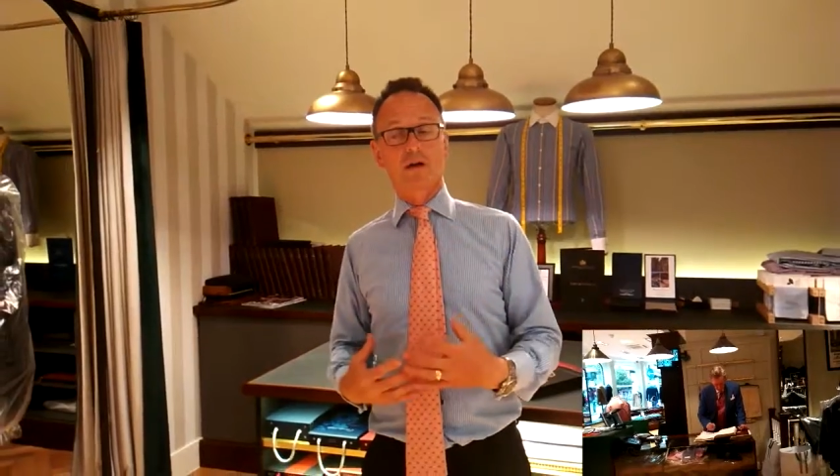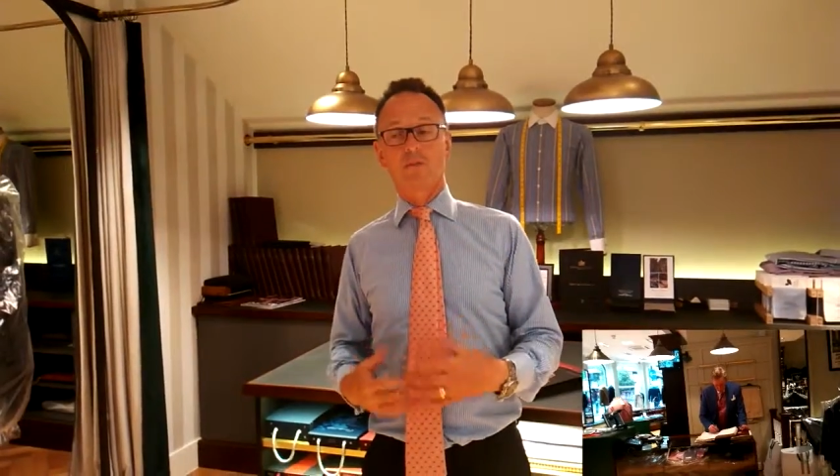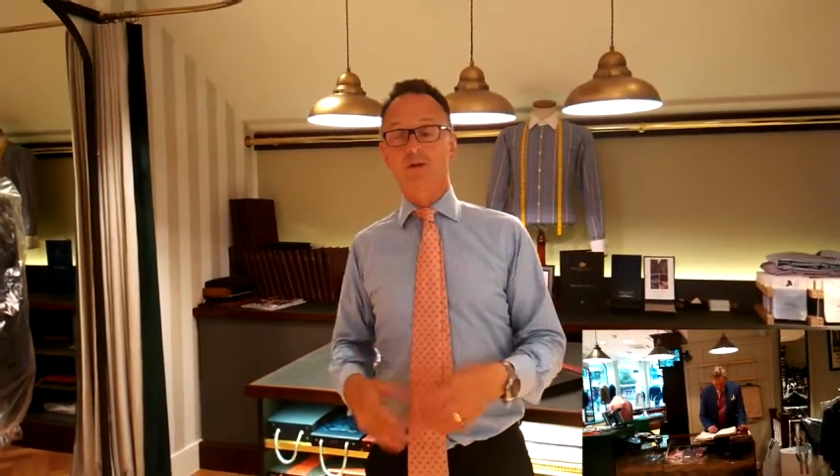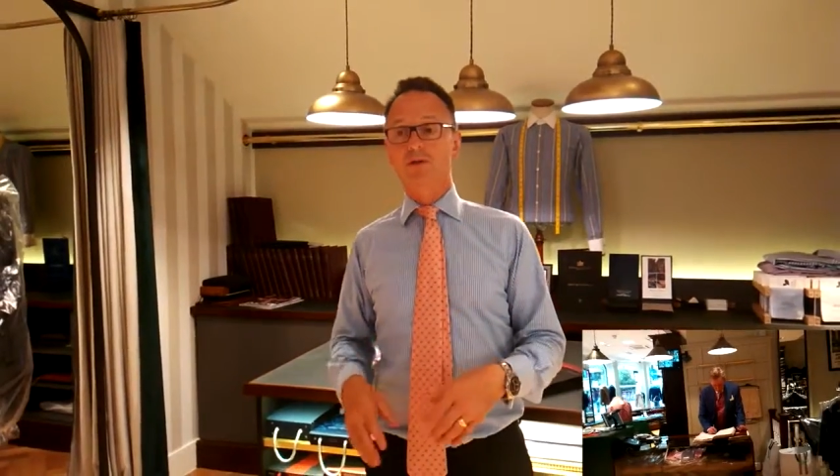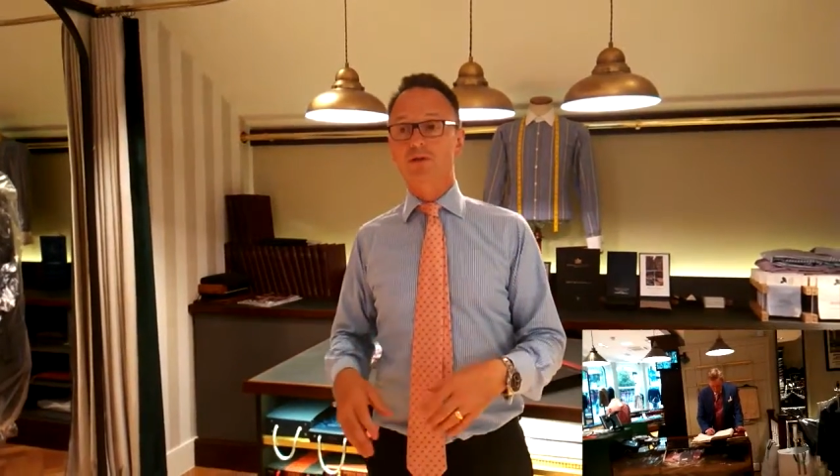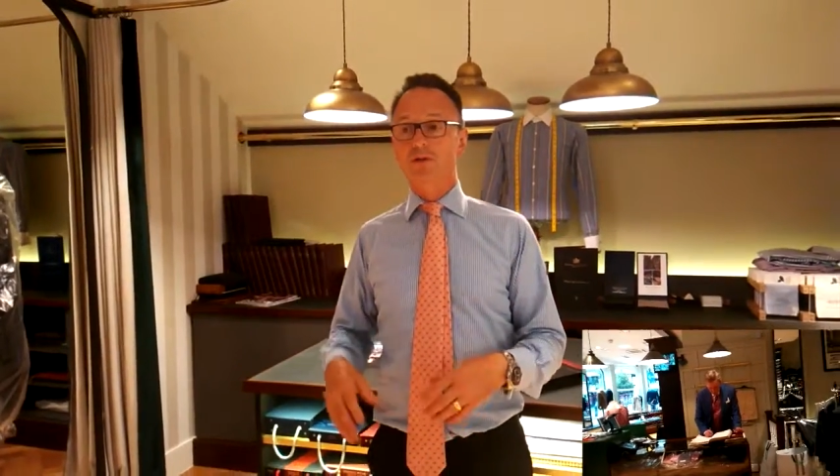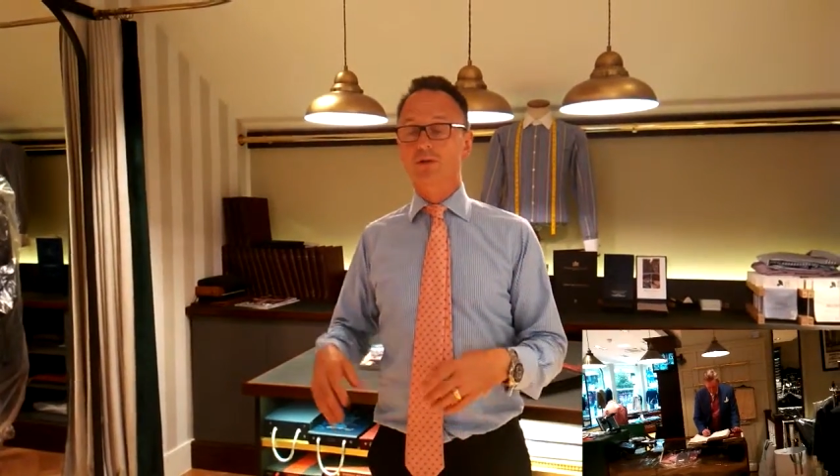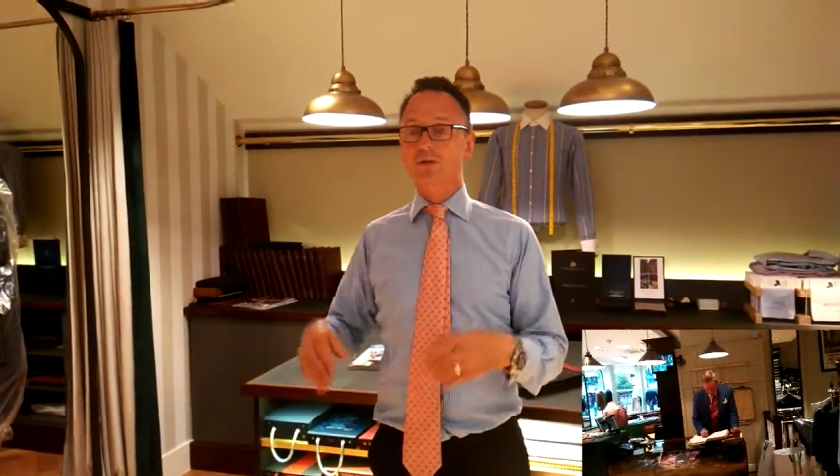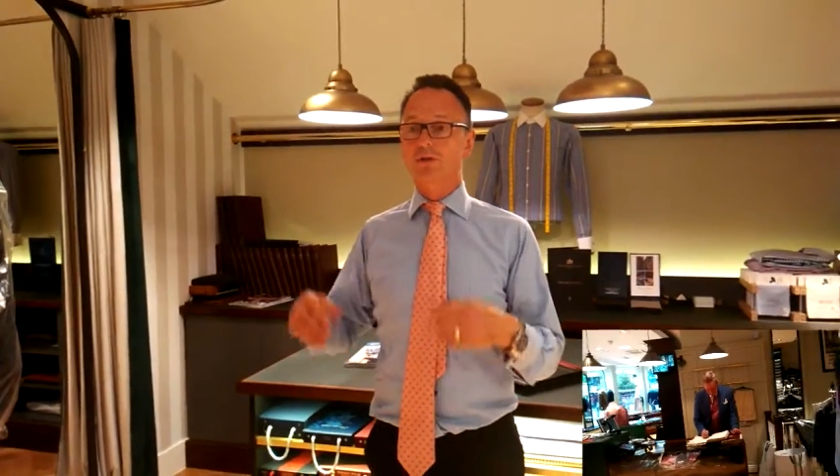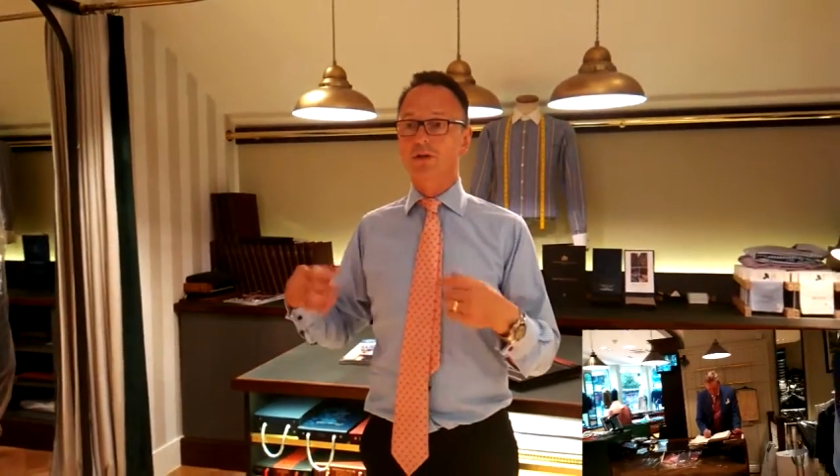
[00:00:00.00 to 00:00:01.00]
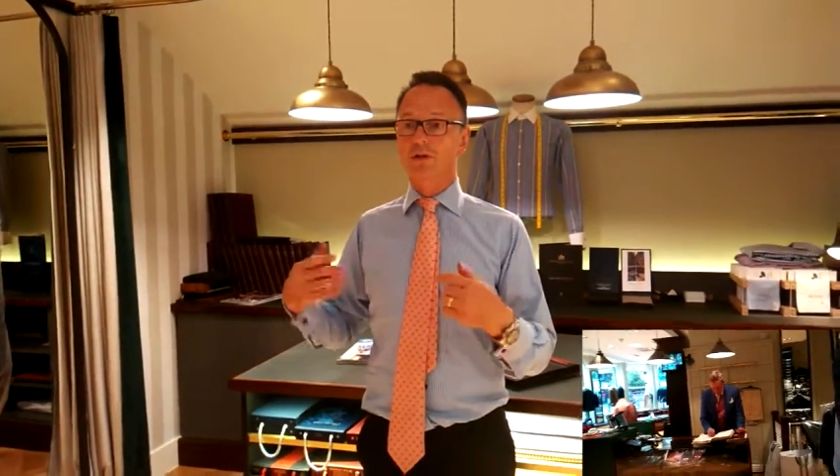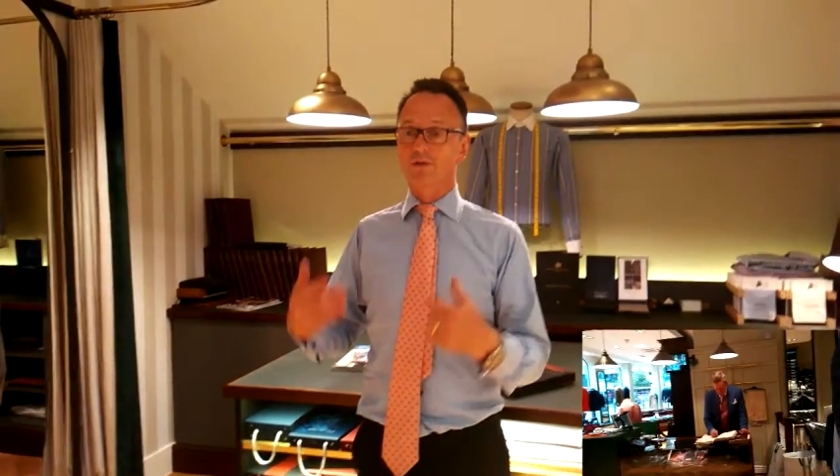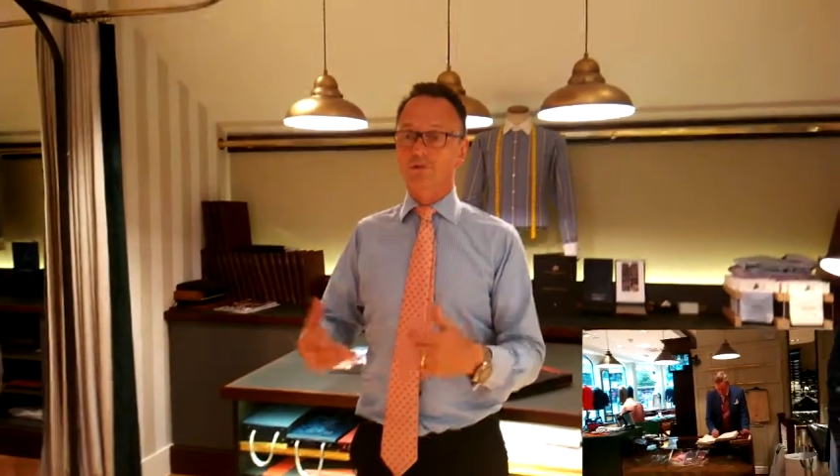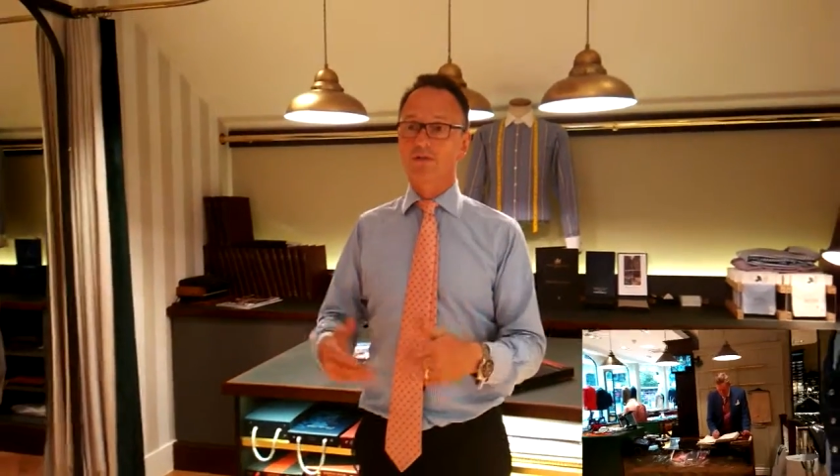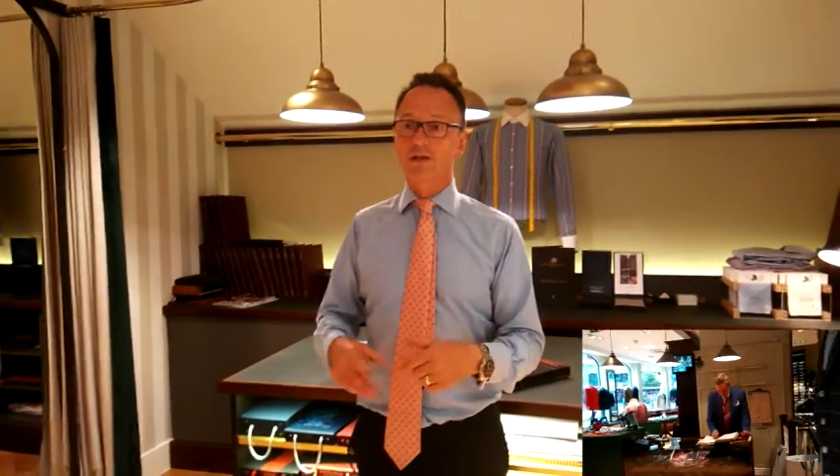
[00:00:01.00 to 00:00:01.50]
a blue suit
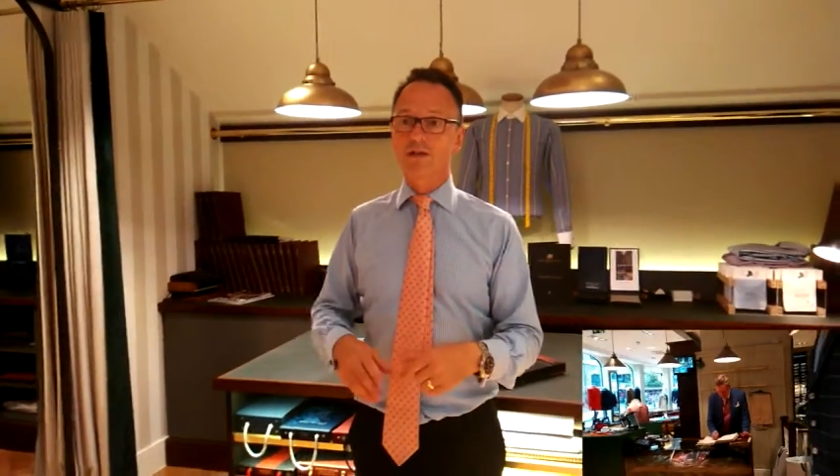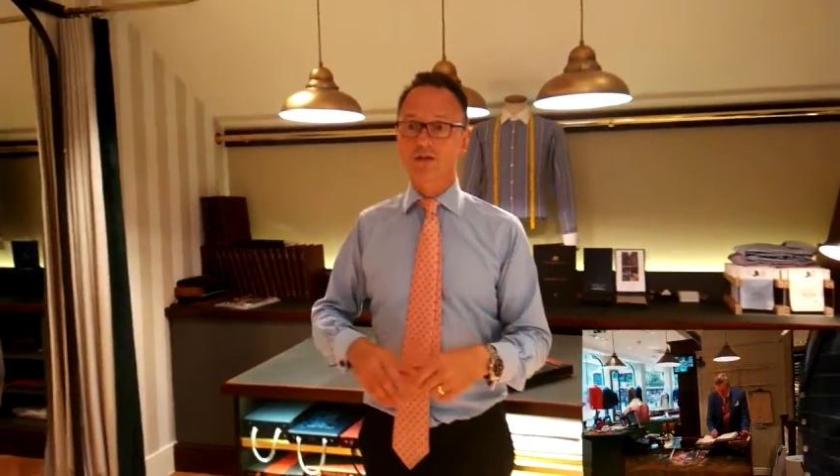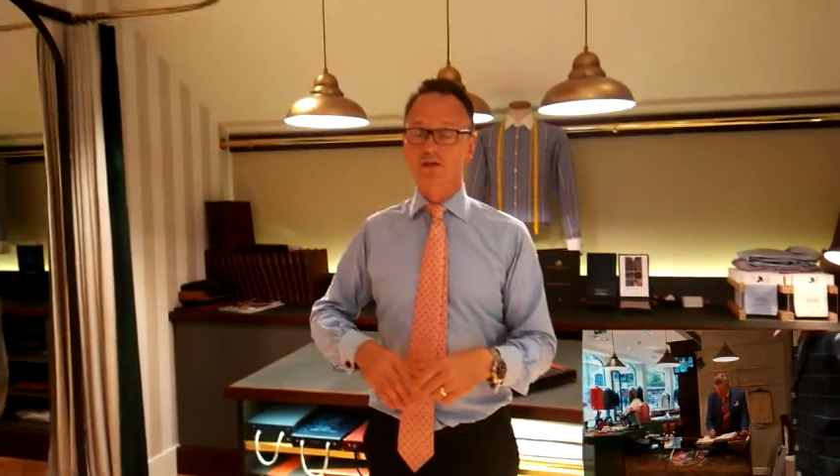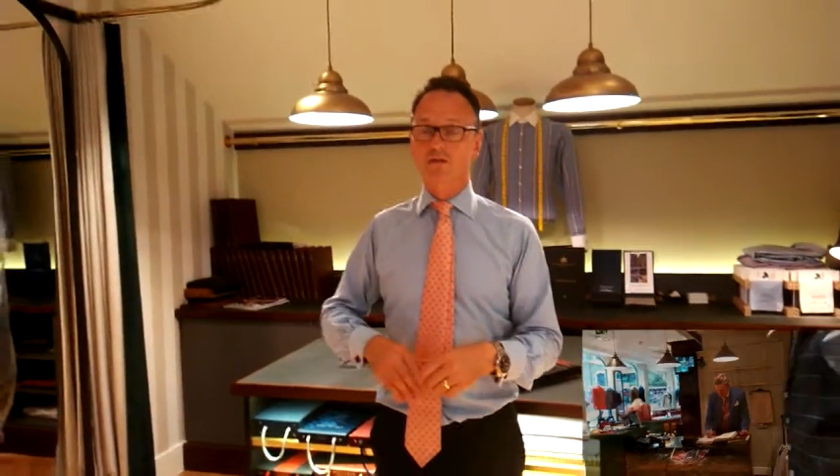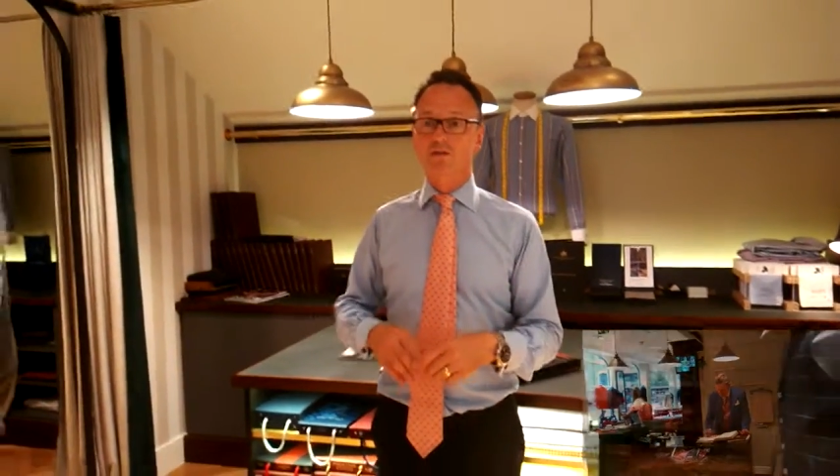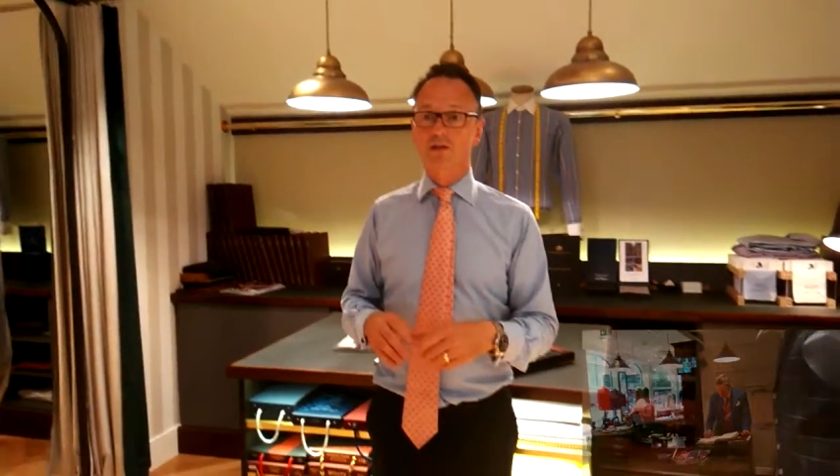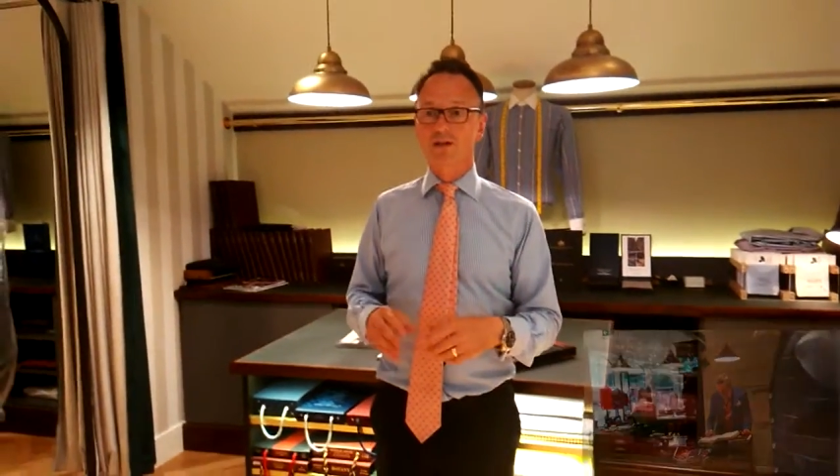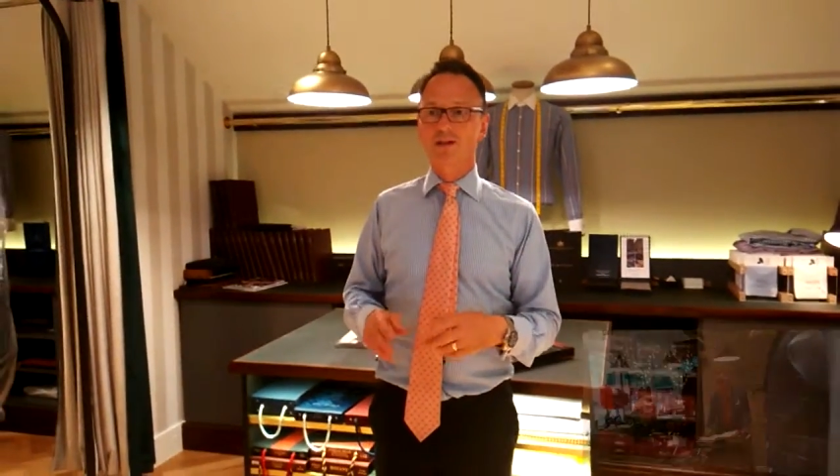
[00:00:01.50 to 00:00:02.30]
or a grey suit,